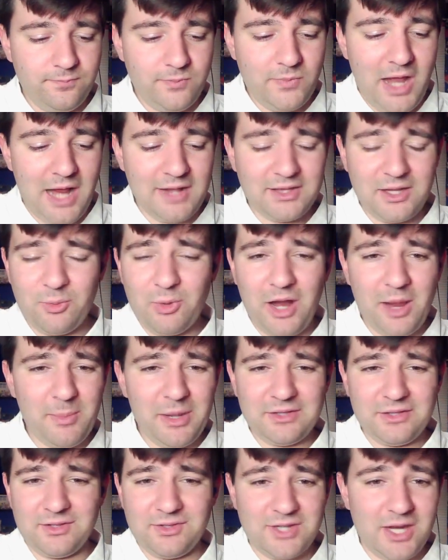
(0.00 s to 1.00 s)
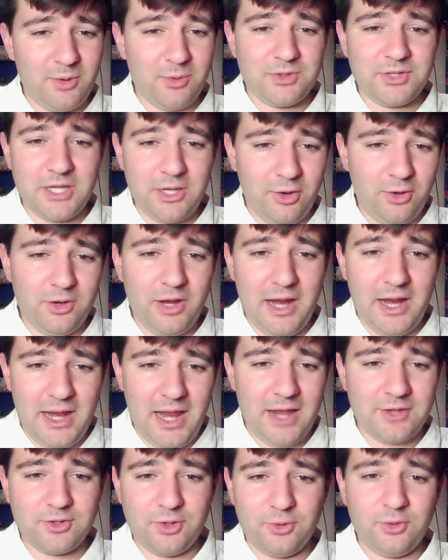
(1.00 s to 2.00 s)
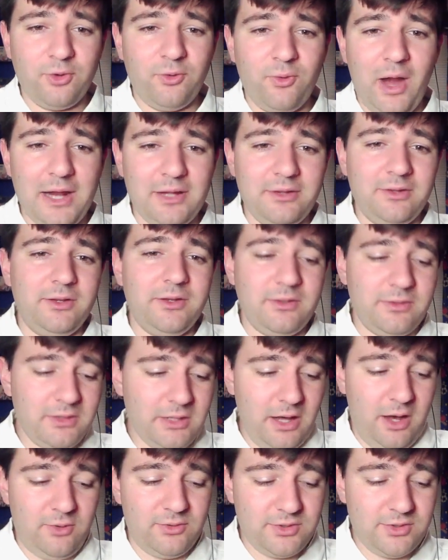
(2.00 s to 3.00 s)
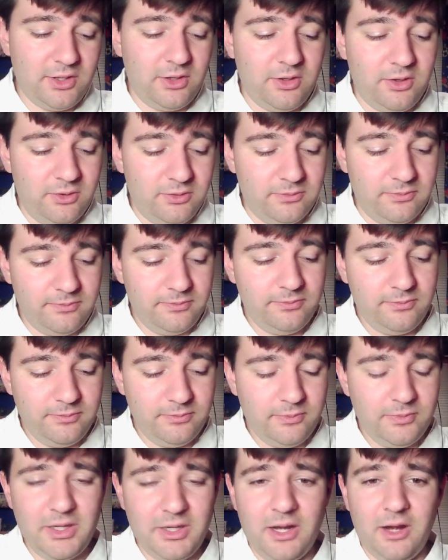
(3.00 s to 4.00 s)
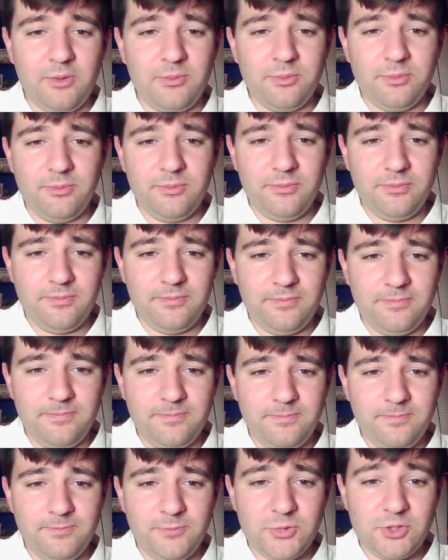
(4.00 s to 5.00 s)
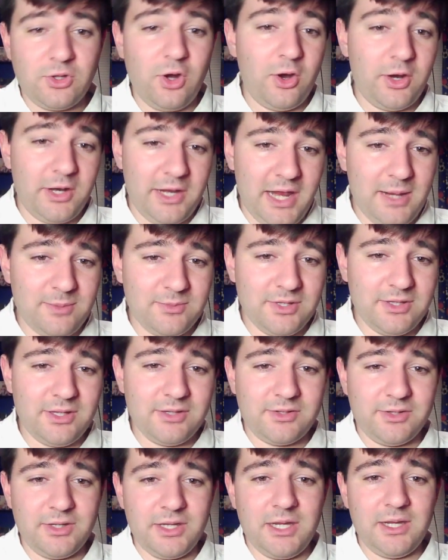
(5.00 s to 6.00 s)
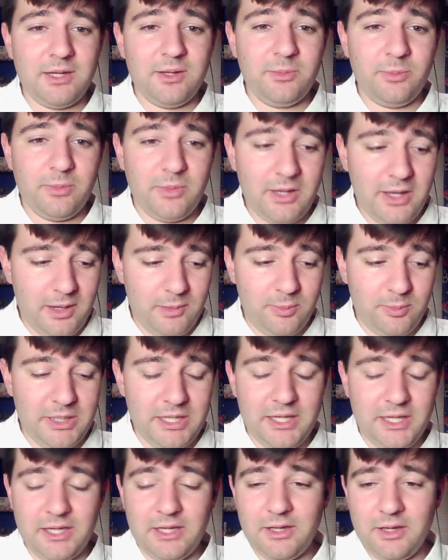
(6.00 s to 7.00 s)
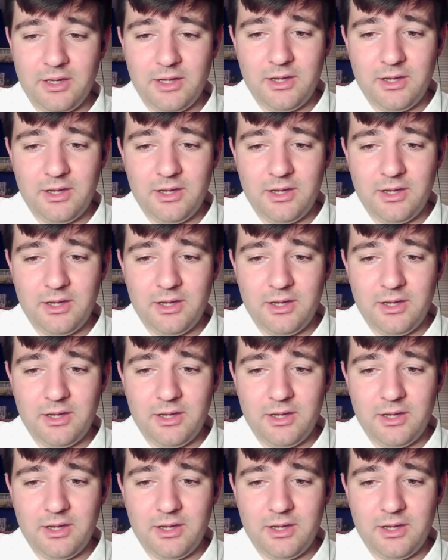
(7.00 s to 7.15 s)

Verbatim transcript: I think what I meant to say was he eh, has earned the right to, you know, still, you know, start games in this league and, and be,